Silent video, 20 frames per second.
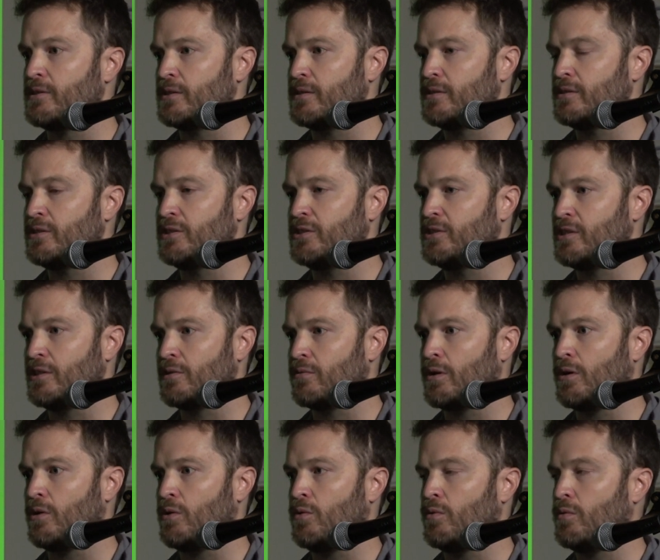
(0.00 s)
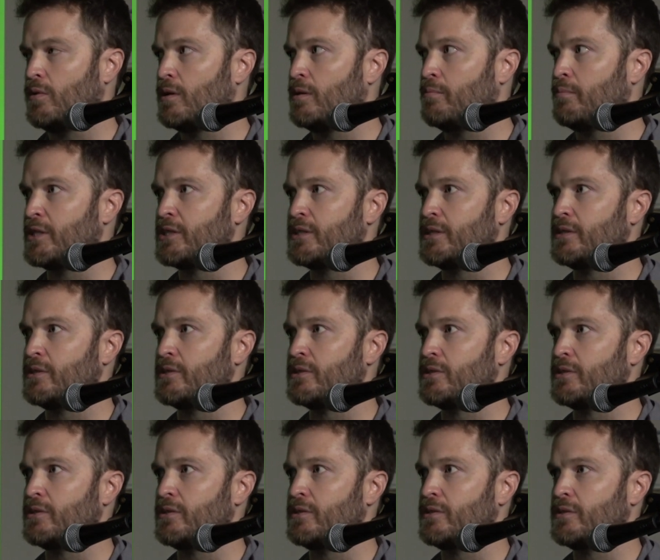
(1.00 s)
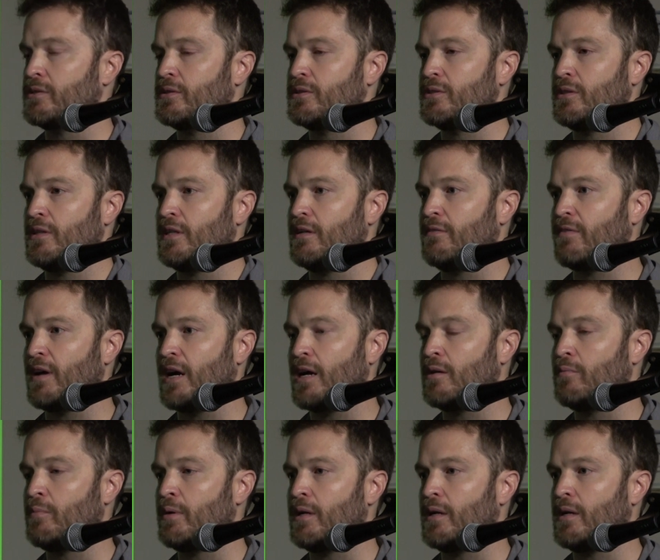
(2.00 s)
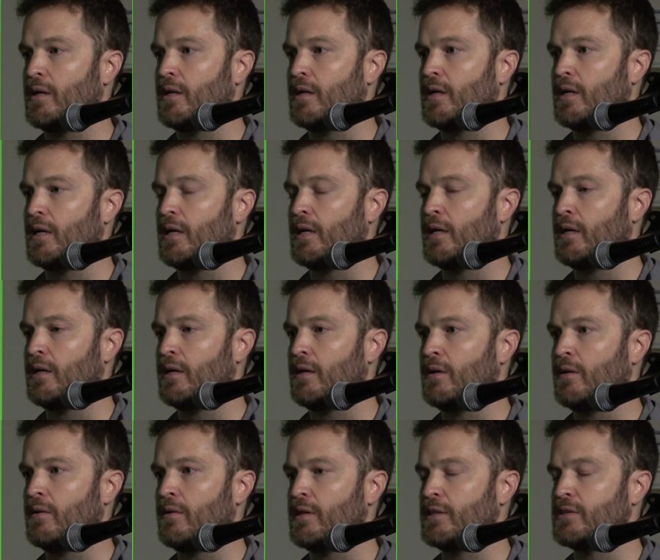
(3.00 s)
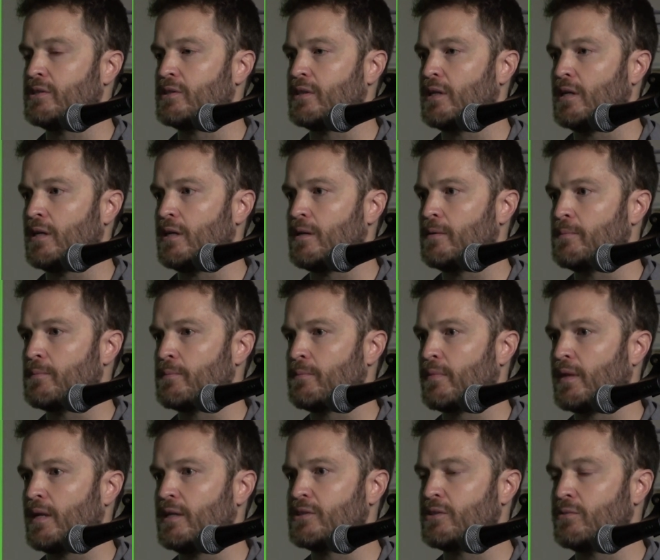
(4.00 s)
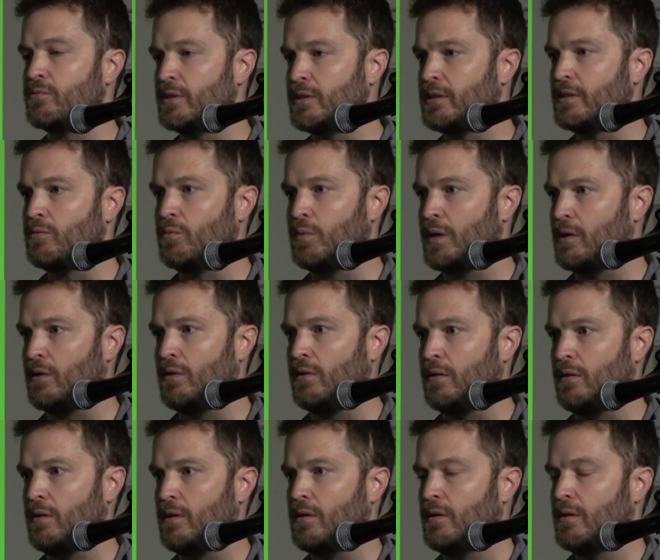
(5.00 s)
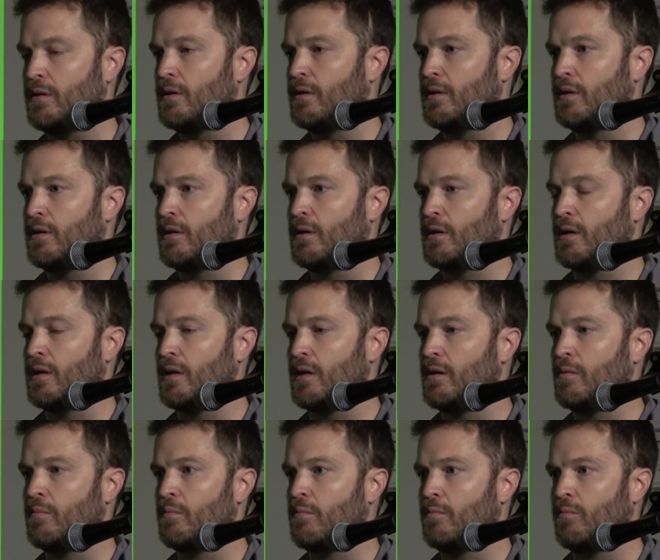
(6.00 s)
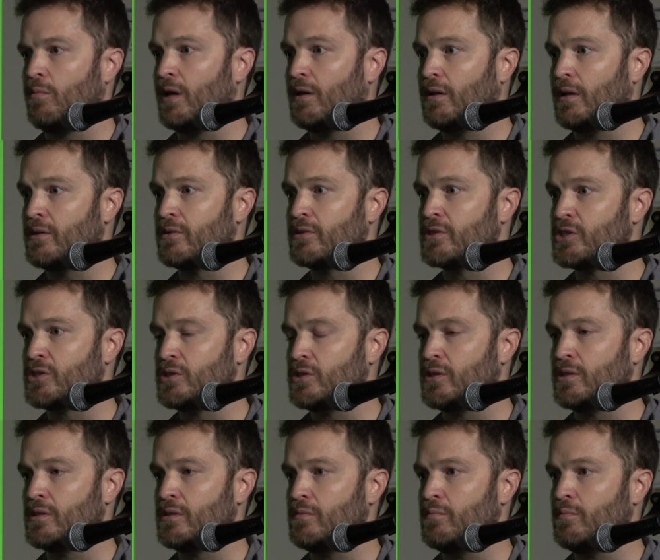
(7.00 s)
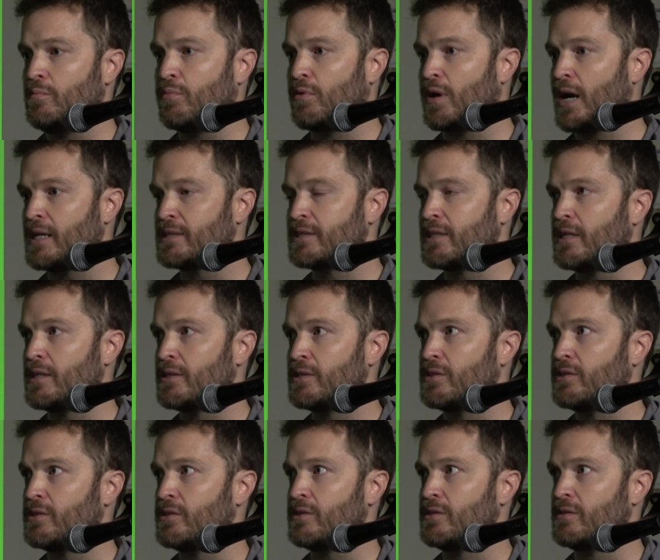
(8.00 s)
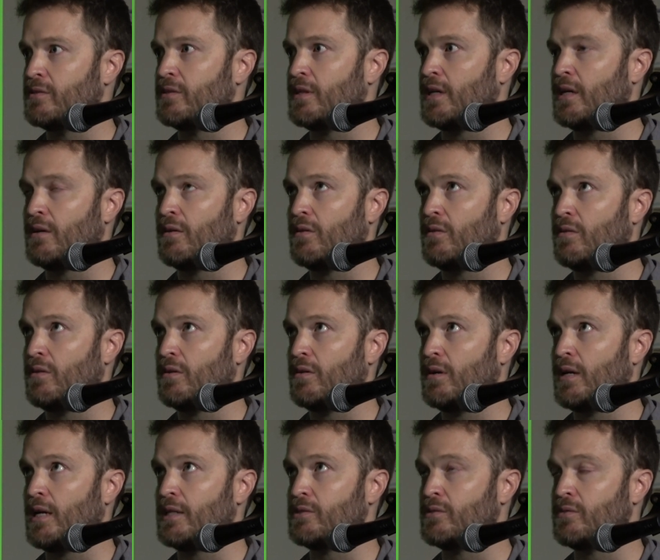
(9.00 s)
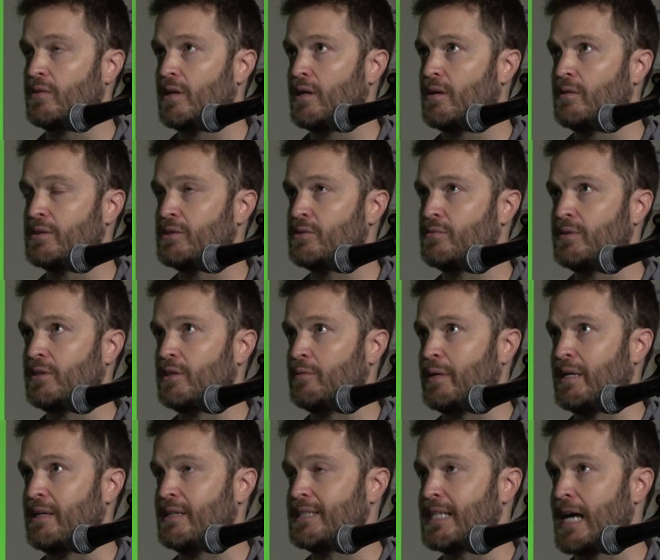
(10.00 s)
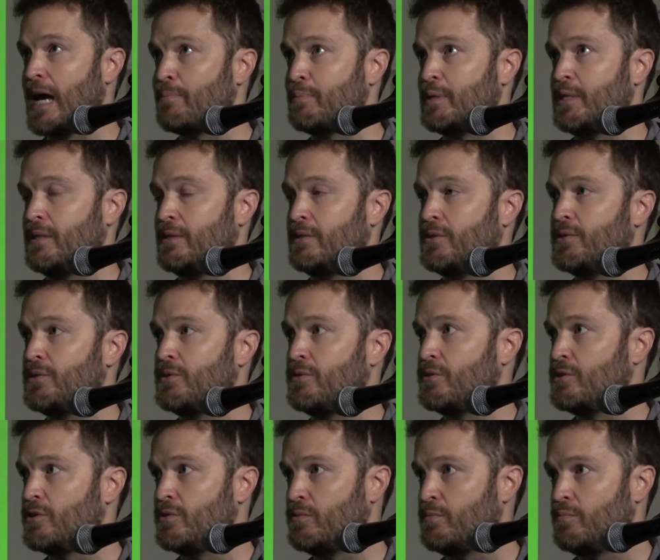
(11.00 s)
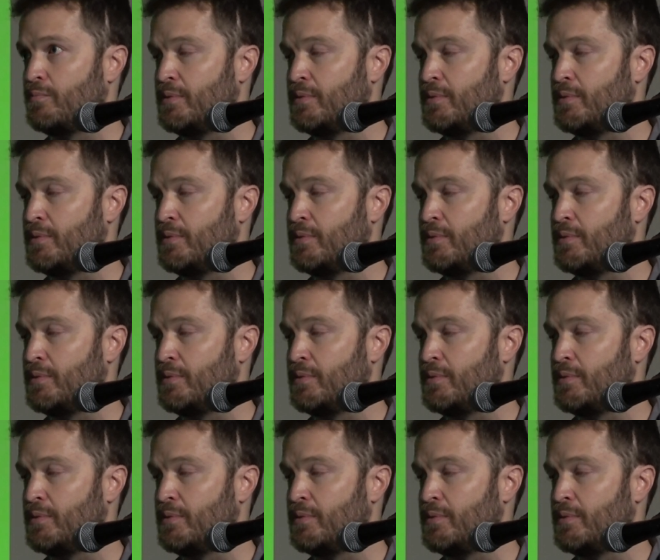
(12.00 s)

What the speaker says: zero emissions to the environment, and it's a really well understood process that it's really been adapted to be